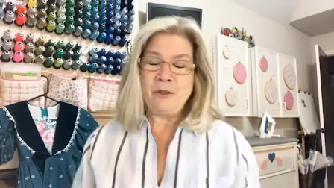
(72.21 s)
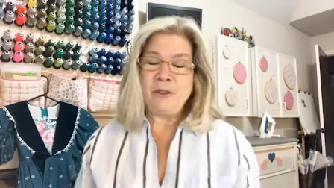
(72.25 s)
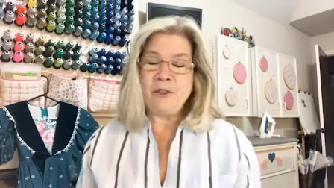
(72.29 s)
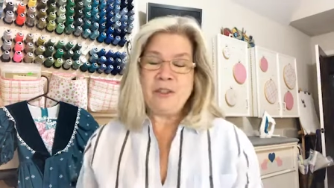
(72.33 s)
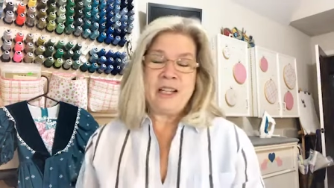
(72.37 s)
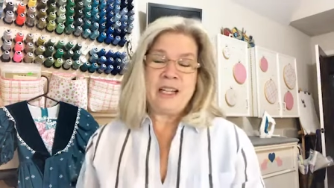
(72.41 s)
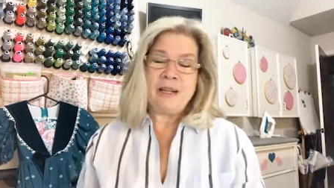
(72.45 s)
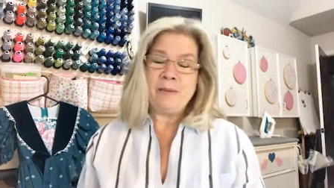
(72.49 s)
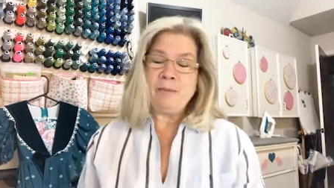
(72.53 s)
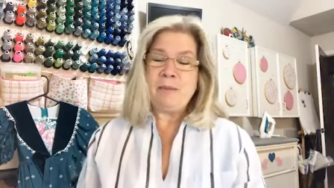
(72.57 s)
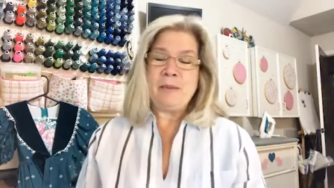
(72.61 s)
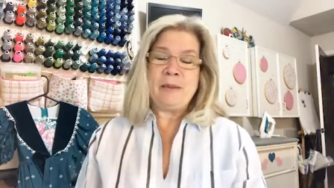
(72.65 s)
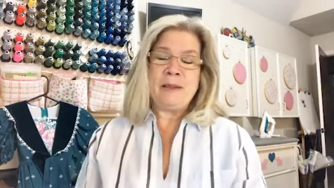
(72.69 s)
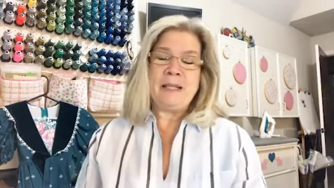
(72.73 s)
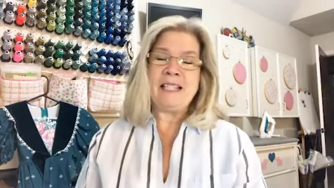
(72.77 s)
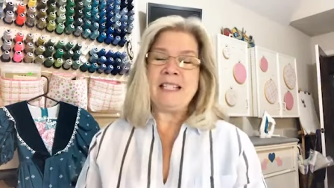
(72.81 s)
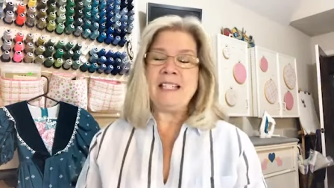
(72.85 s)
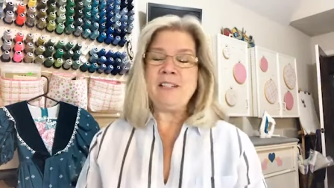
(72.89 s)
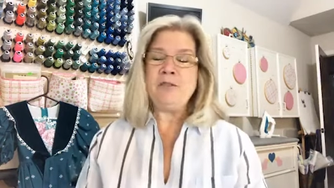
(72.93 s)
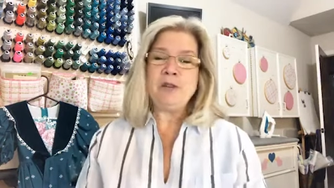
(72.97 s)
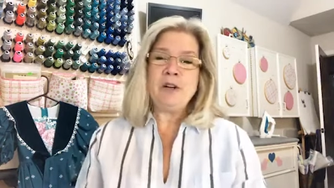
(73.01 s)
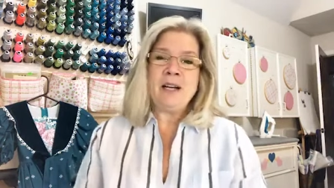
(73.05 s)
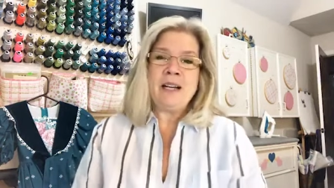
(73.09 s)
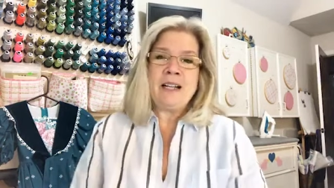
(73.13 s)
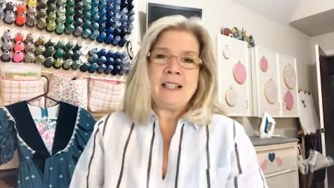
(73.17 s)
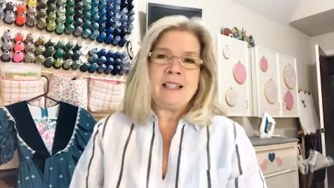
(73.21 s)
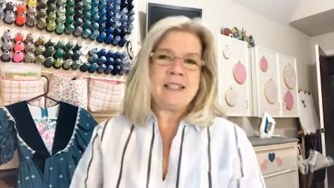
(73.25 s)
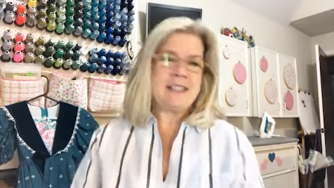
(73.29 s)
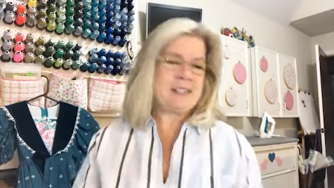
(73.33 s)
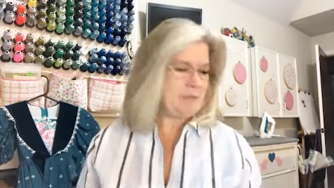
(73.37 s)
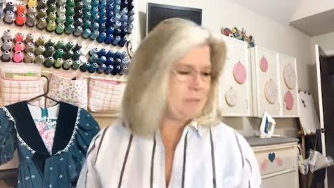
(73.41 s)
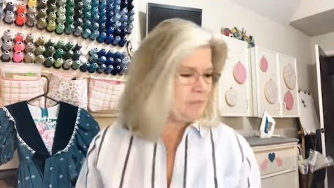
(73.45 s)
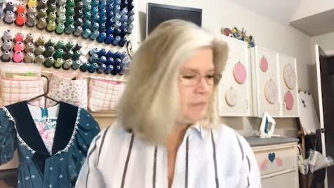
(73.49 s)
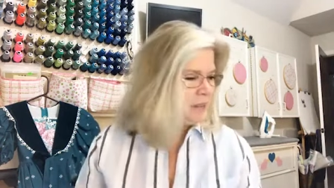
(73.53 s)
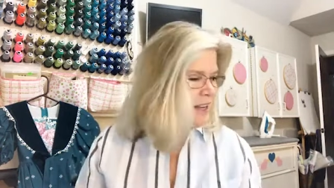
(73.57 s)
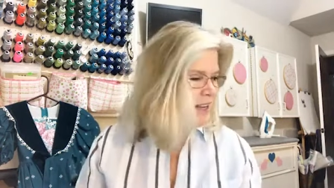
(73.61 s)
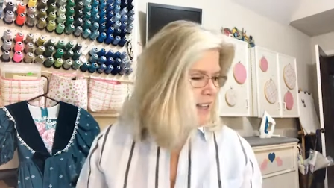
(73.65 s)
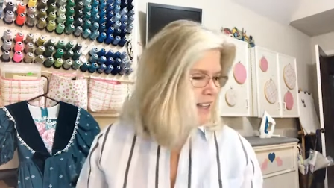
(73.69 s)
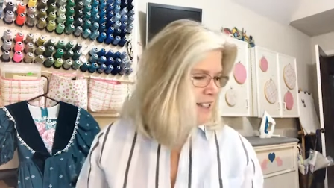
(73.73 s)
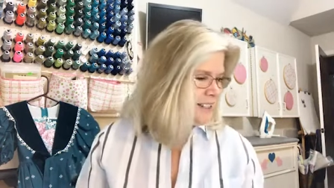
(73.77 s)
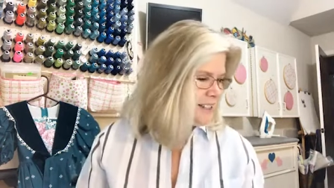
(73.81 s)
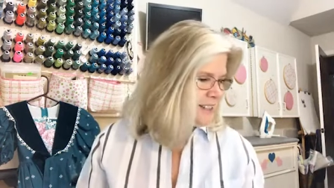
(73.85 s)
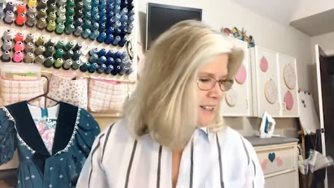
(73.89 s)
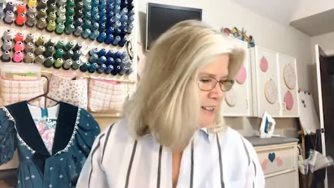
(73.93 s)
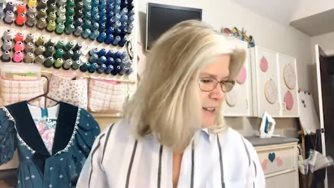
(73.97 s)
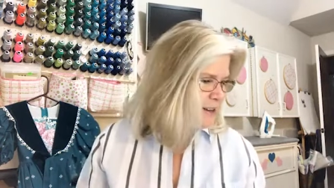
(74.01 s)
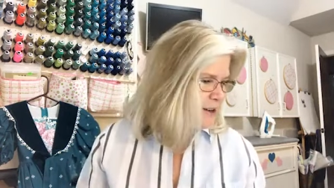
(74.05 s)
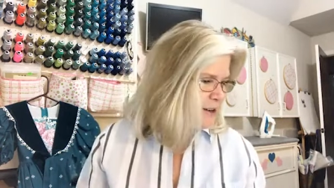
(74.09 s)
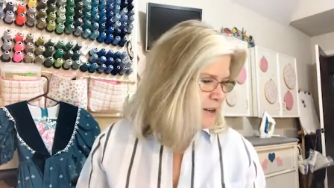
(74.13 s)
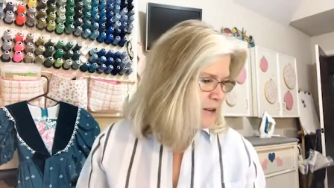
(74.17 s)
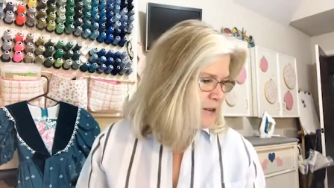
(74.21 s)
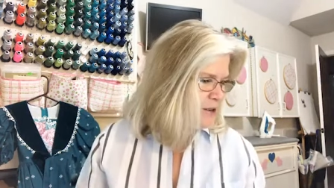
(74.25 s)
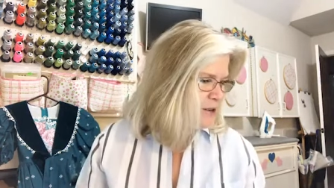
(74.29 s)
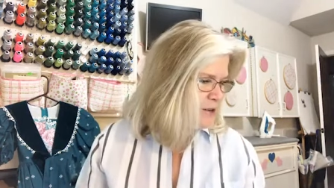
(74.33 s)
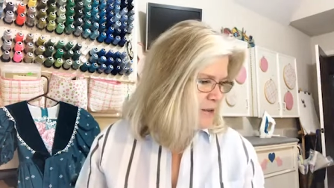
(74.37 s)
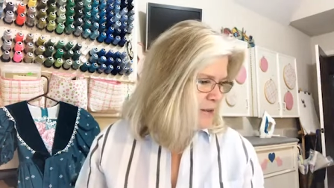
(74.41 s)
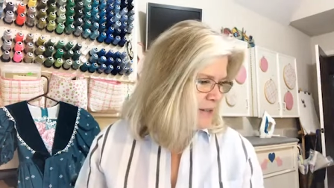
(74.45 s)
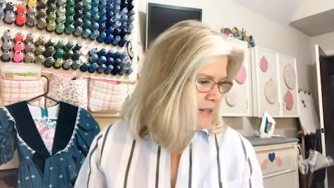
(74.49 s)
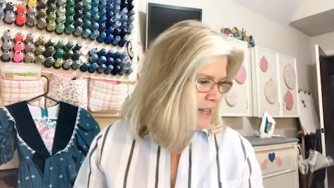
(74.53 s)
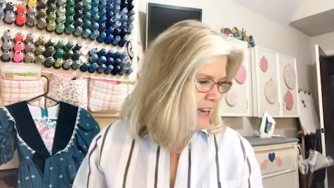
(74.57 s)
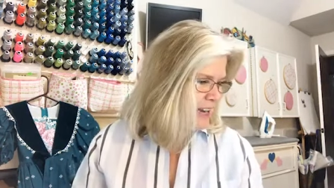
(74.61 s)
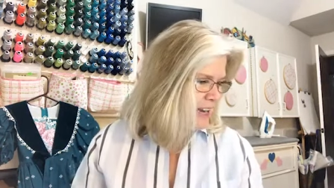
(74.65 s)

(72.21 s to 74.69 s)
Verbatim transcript: tips and tricks. So